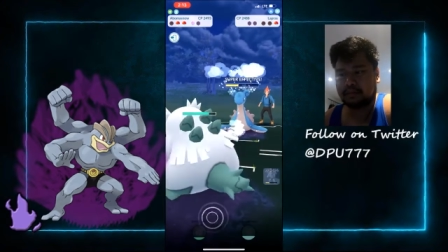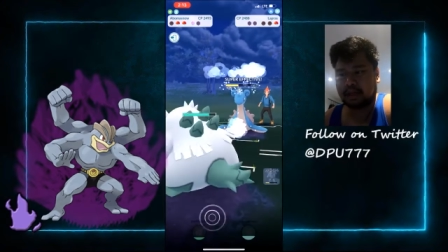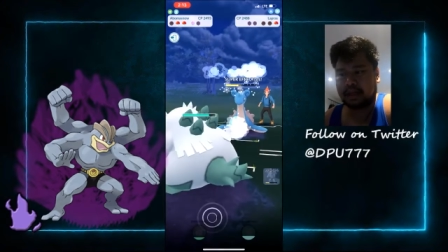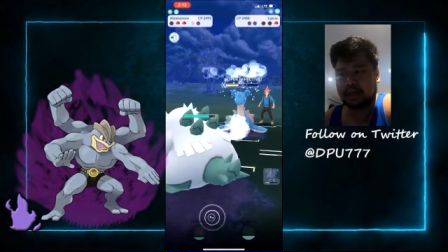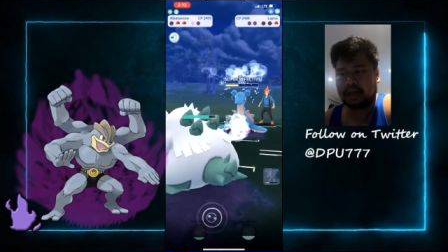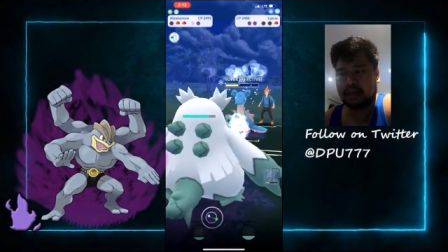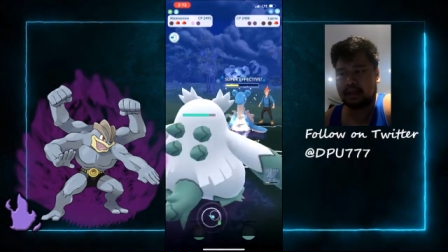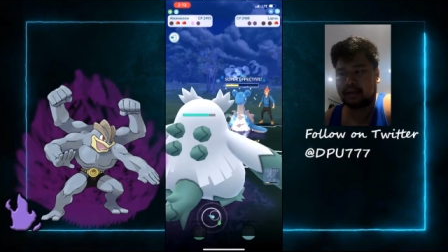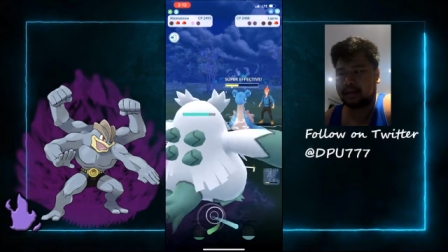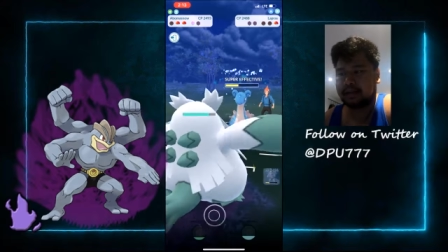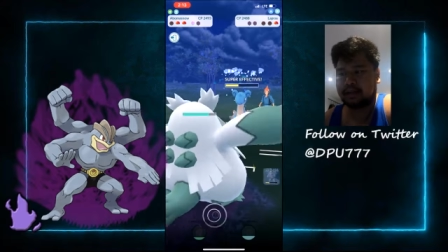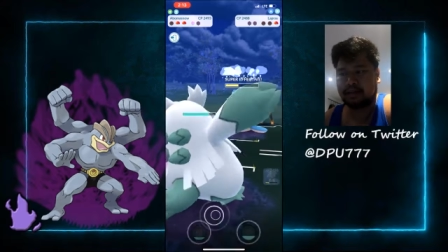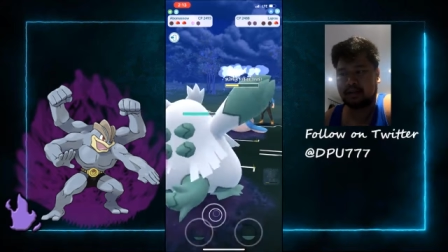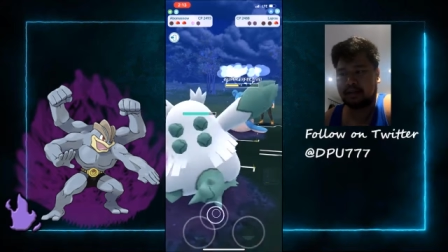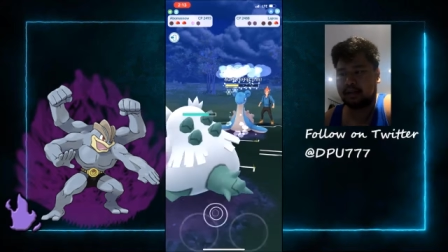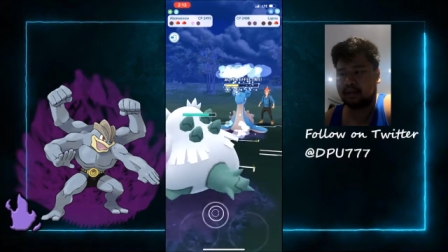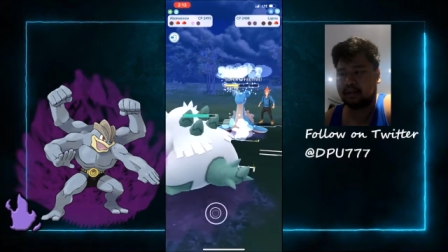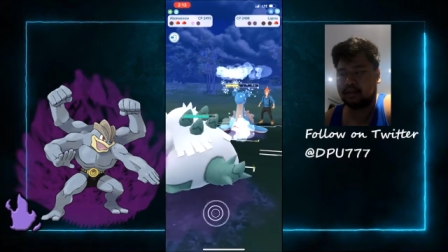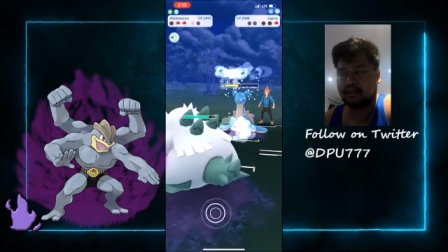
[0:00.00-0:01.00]
yeah,
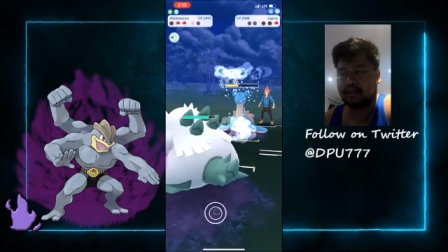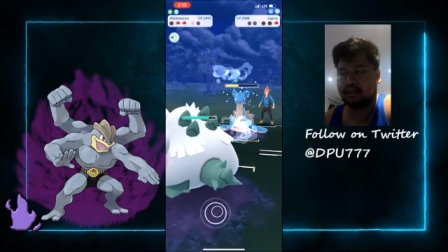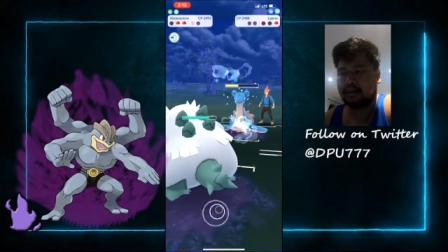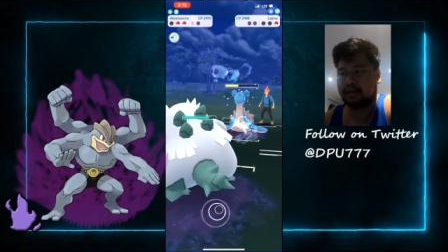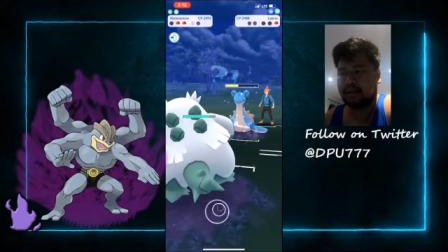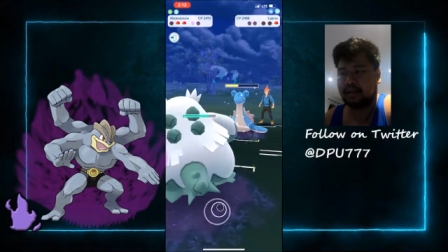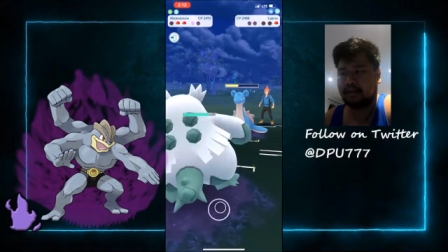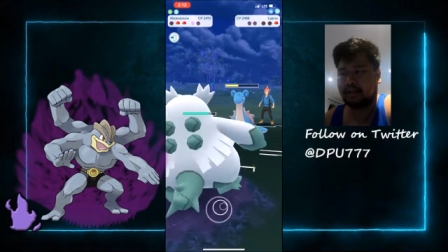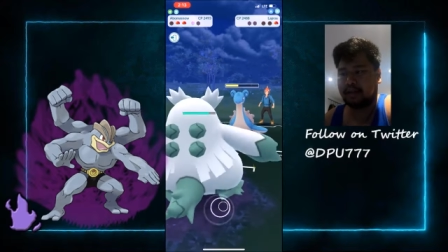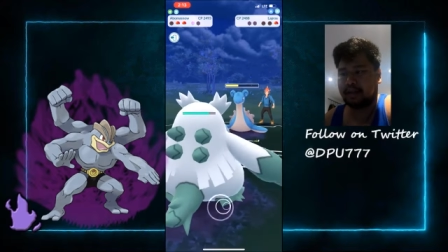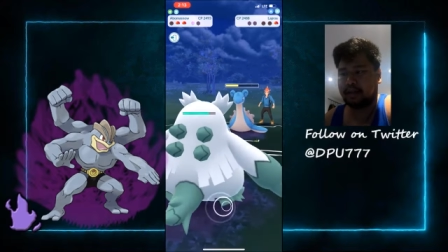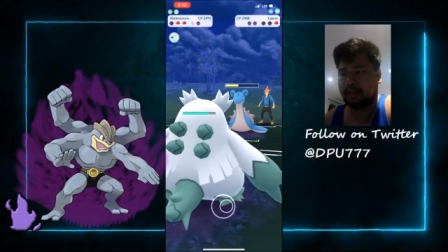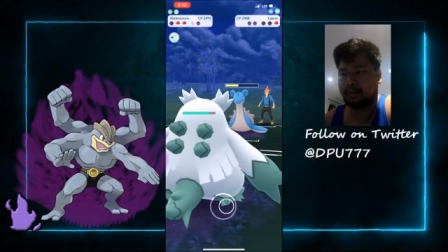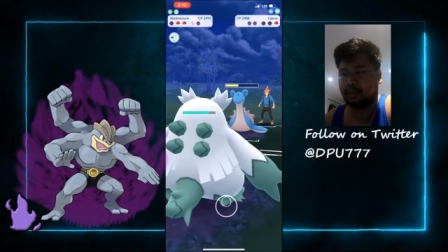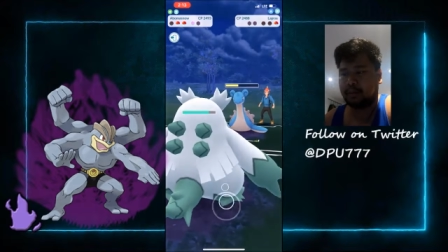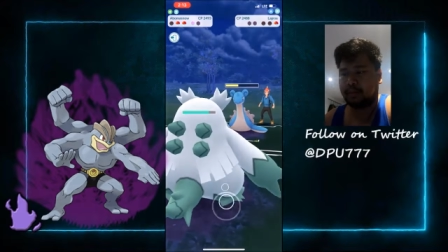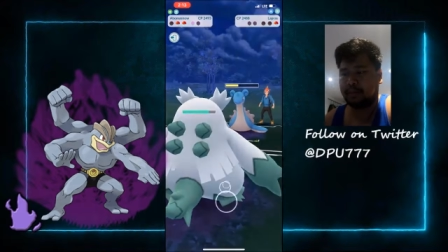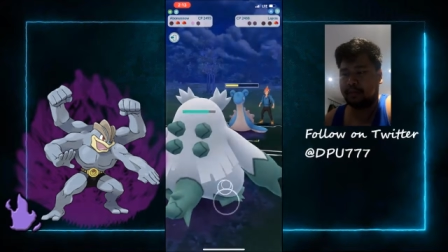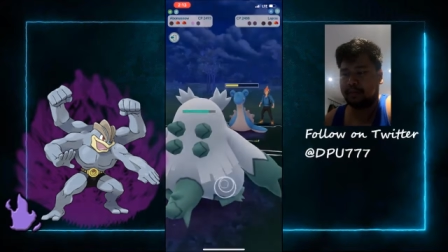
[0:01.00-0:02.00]
it's definitely
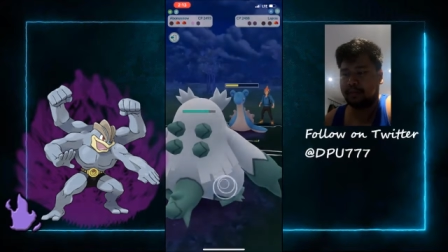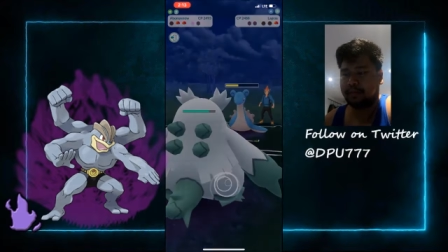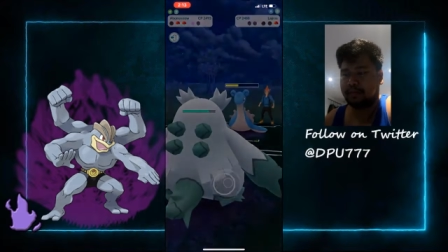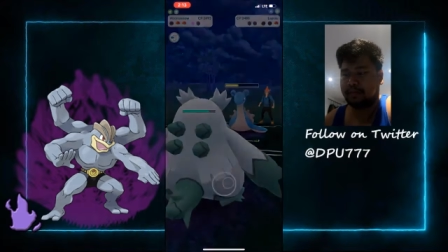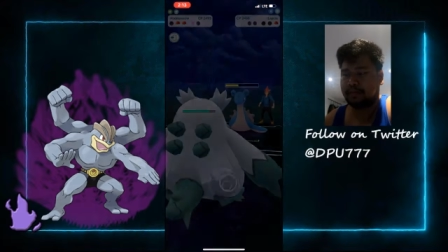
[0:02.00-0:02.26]
game over.